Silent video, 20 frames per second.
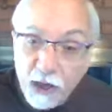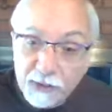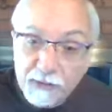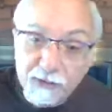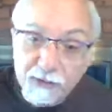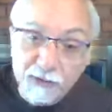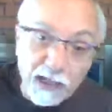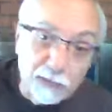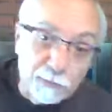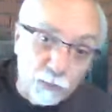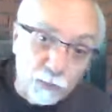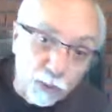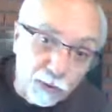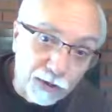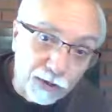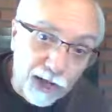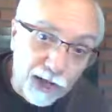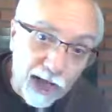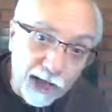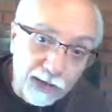Costs a lot
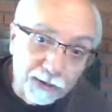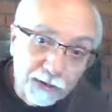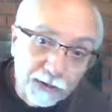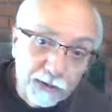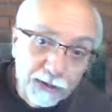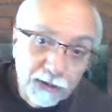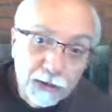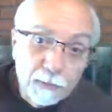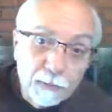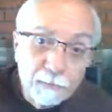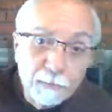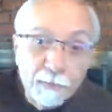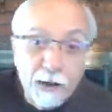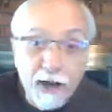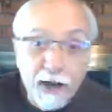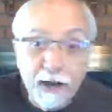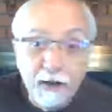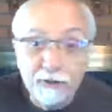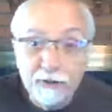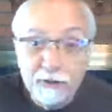more than that,
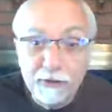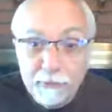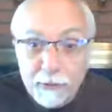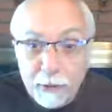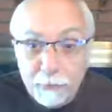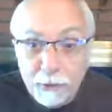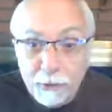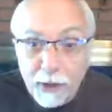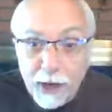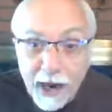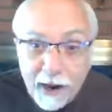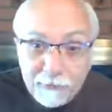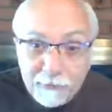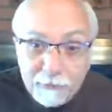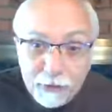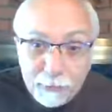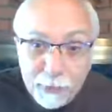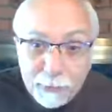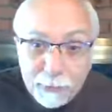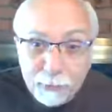but remember,
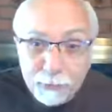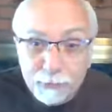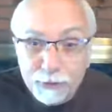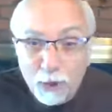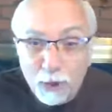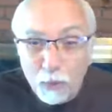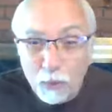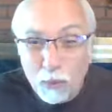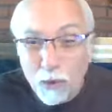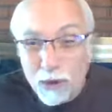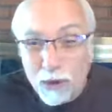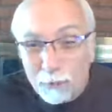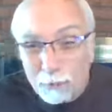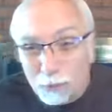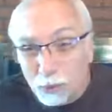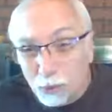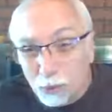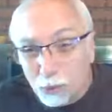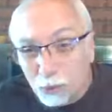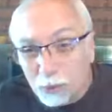half the people don't want a
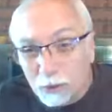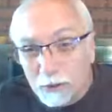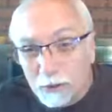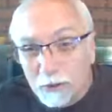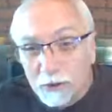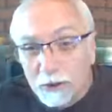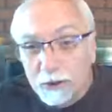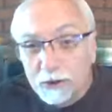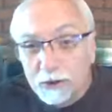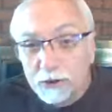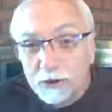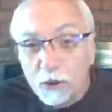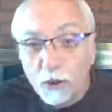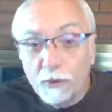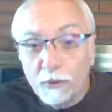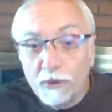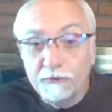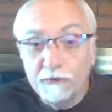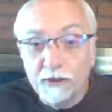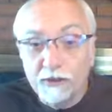pool.
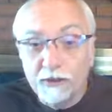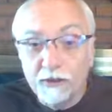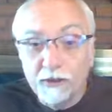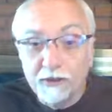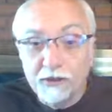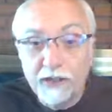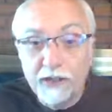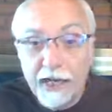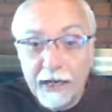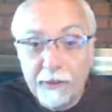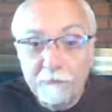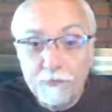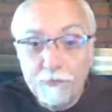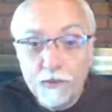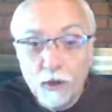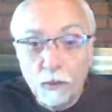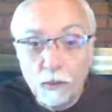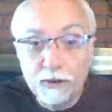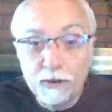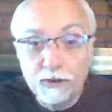So if they're the
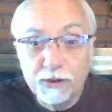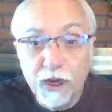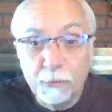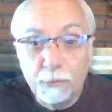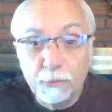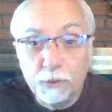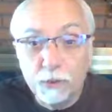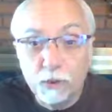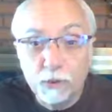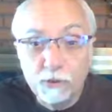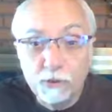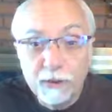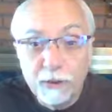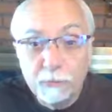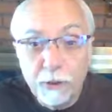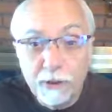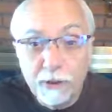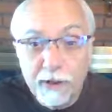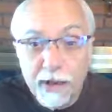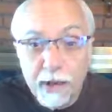same, one's got a pool,
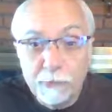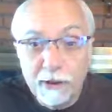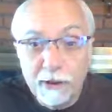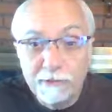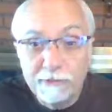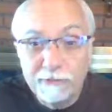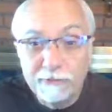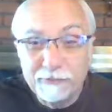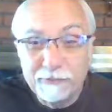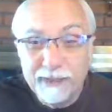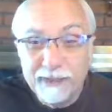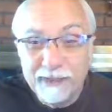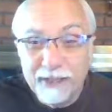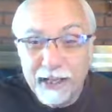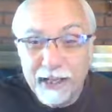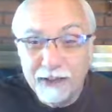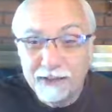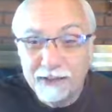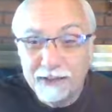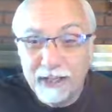you probably add about
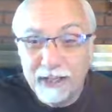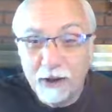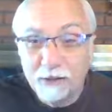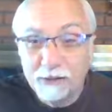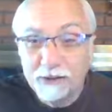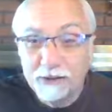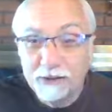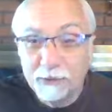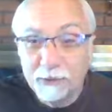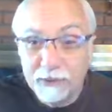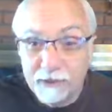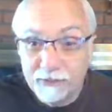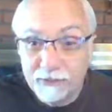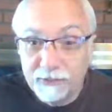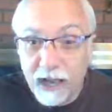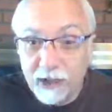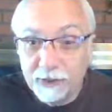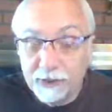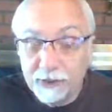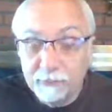$15,000 to its
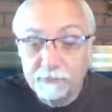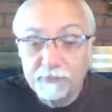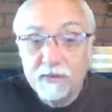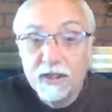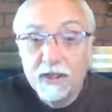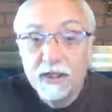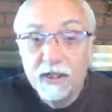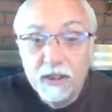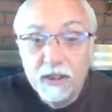value.